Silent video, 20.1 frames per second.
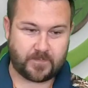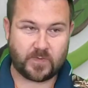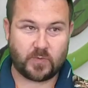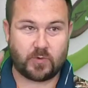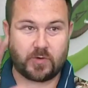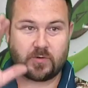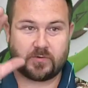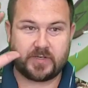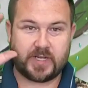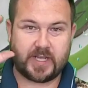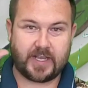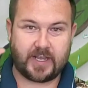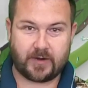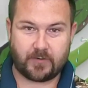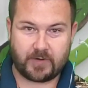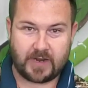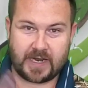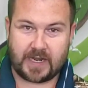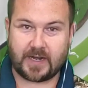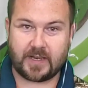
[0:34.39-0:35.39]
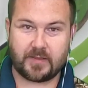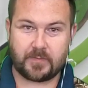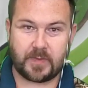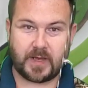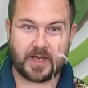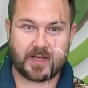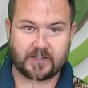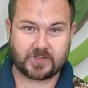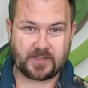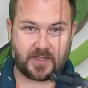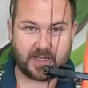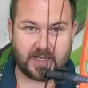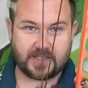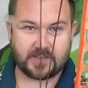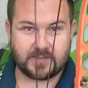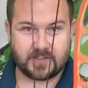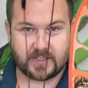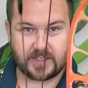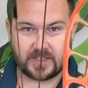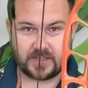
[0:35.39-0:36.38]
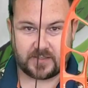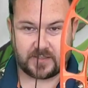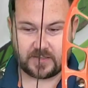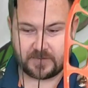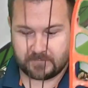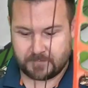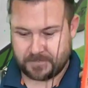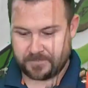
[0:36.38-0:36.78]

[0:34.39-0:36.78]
We're going to take it right out of the box like it sits.